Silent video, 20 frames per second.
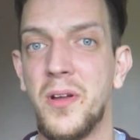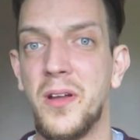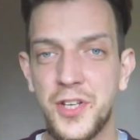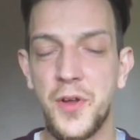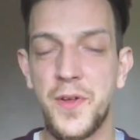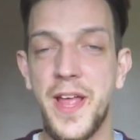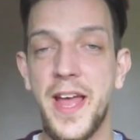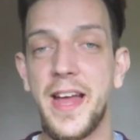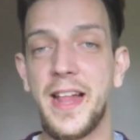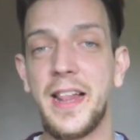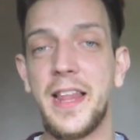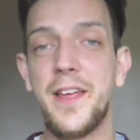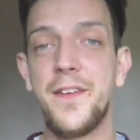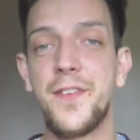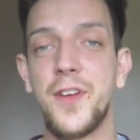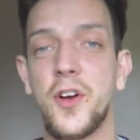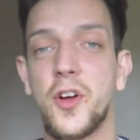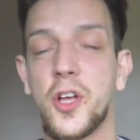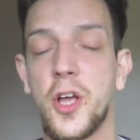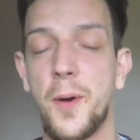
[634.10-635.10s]
So yeah, leave
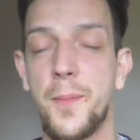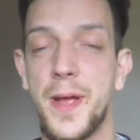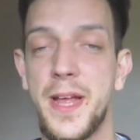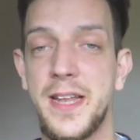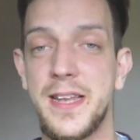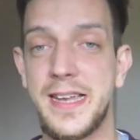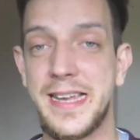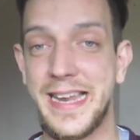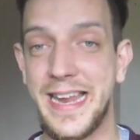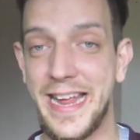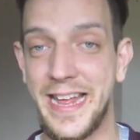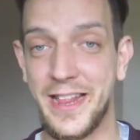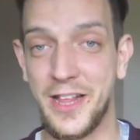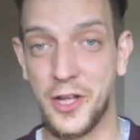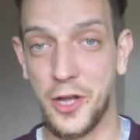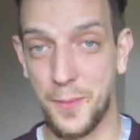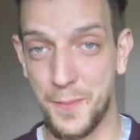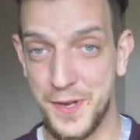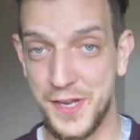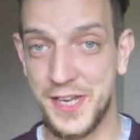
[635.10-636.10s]
your comments in the
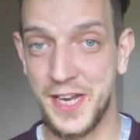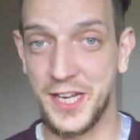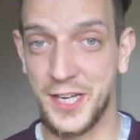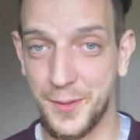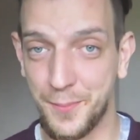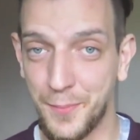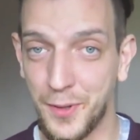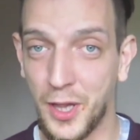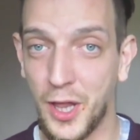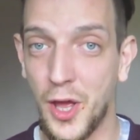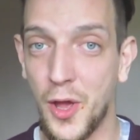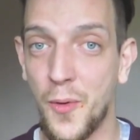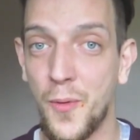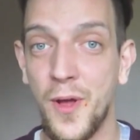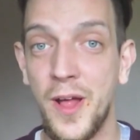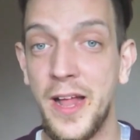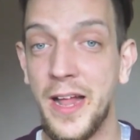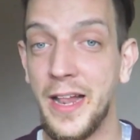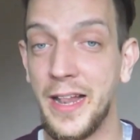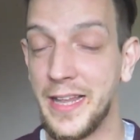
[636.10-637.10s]
comment section
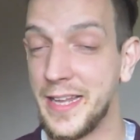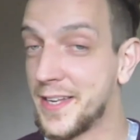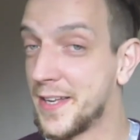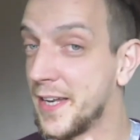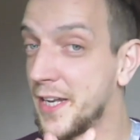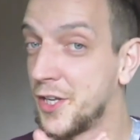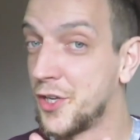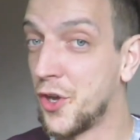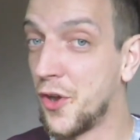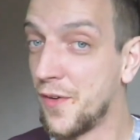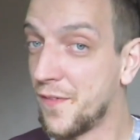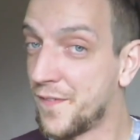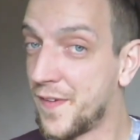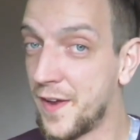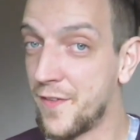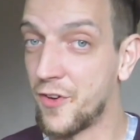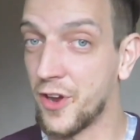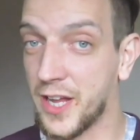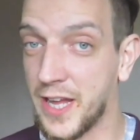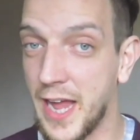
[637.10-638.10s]
below listing your
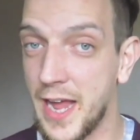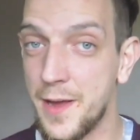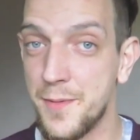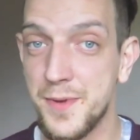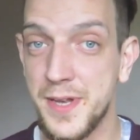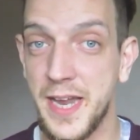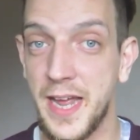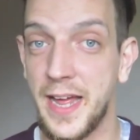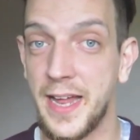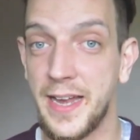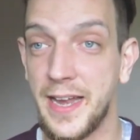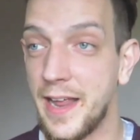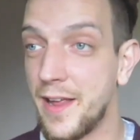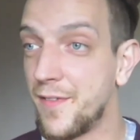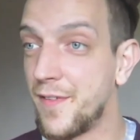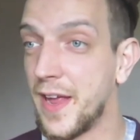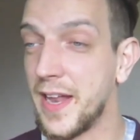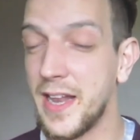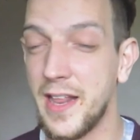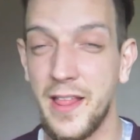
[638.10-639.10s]
favourite games, and
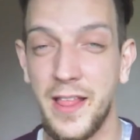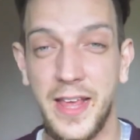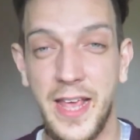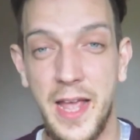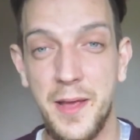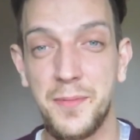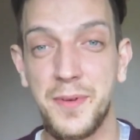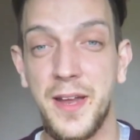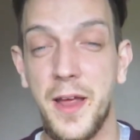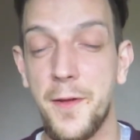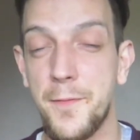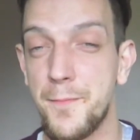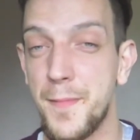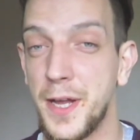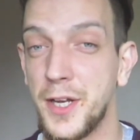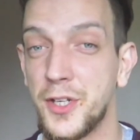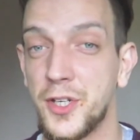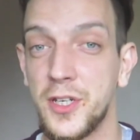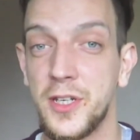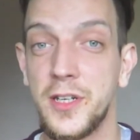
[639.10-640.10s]
if any of the games that I've
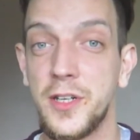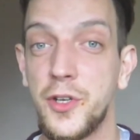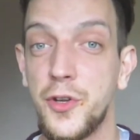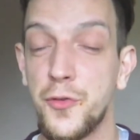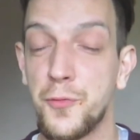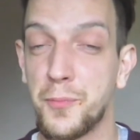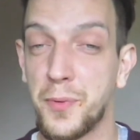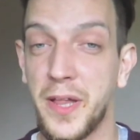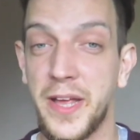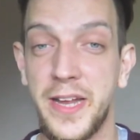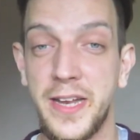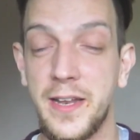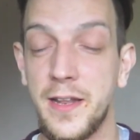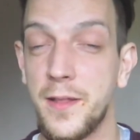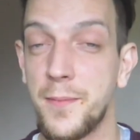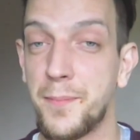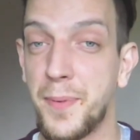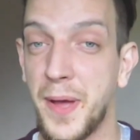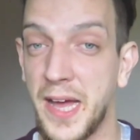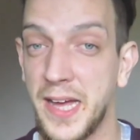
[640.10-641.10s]
mentioned you've played in
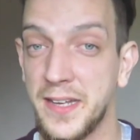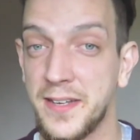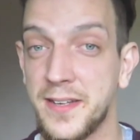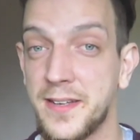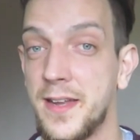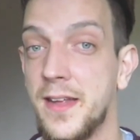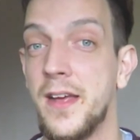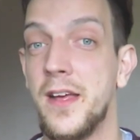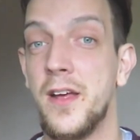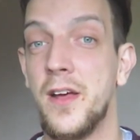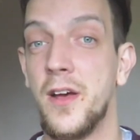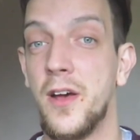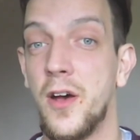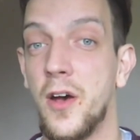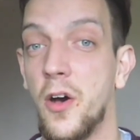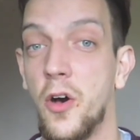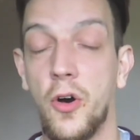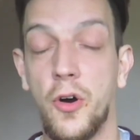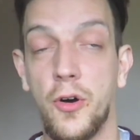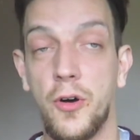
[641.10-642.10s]
the past
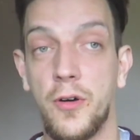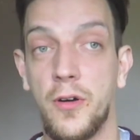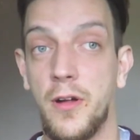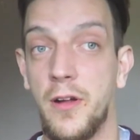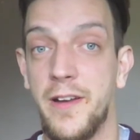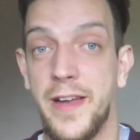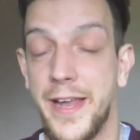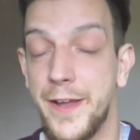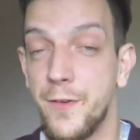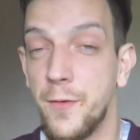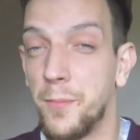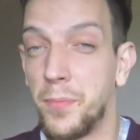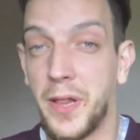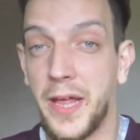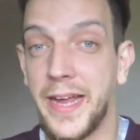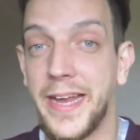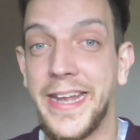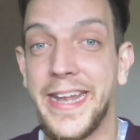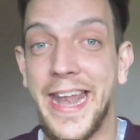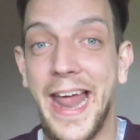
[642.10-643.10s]
or even
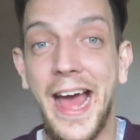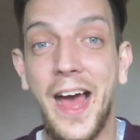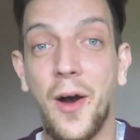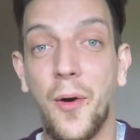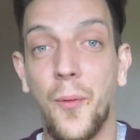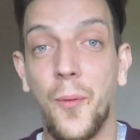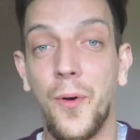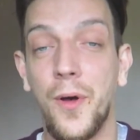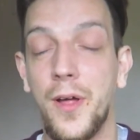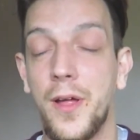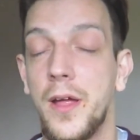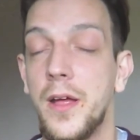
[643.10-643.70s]
playing now,